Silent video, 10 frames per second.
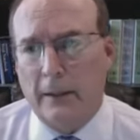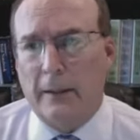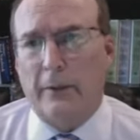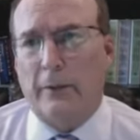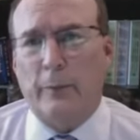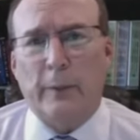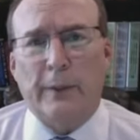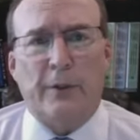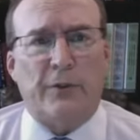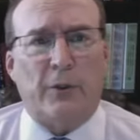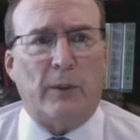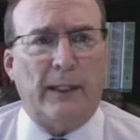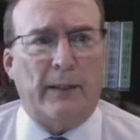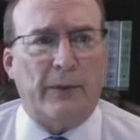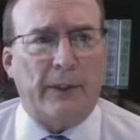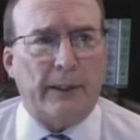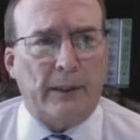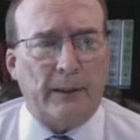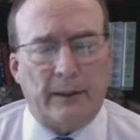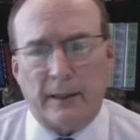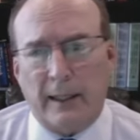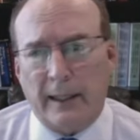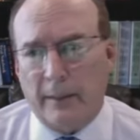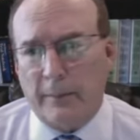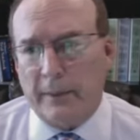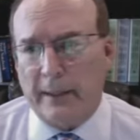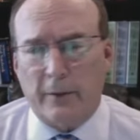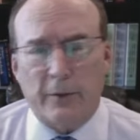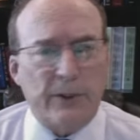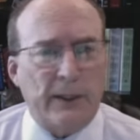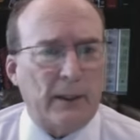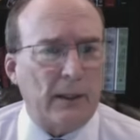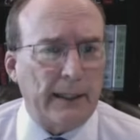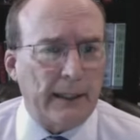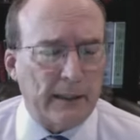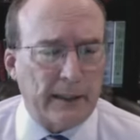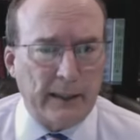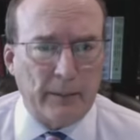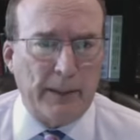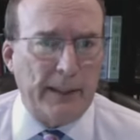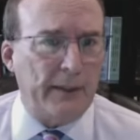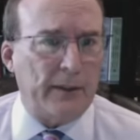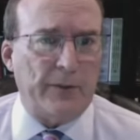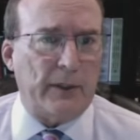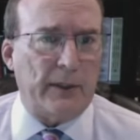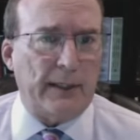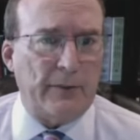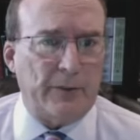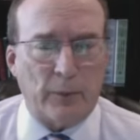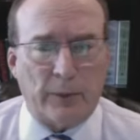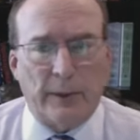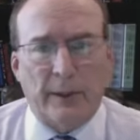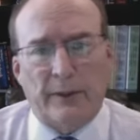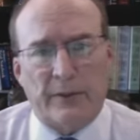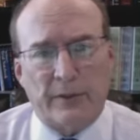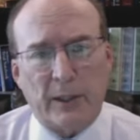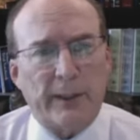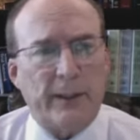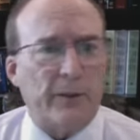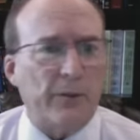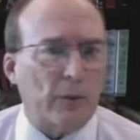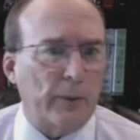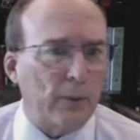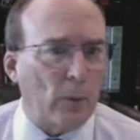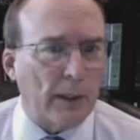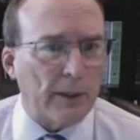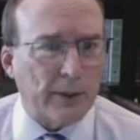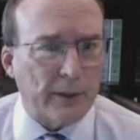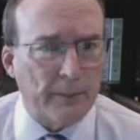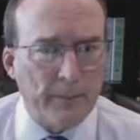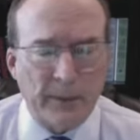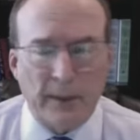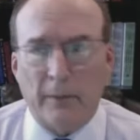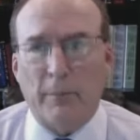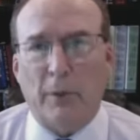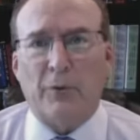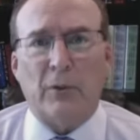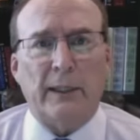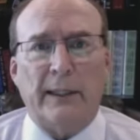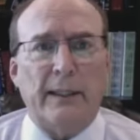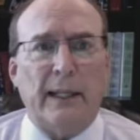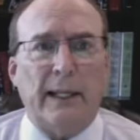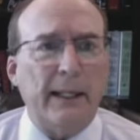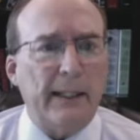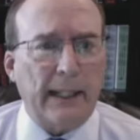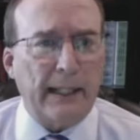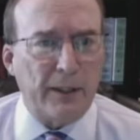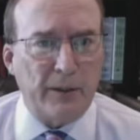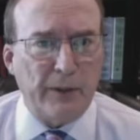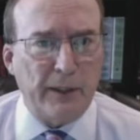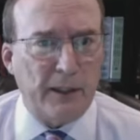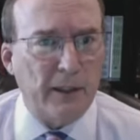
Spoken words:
We just don't have the time and the energy, and clients can't pay to sit and have someone staring at a screen watching mostly inane activity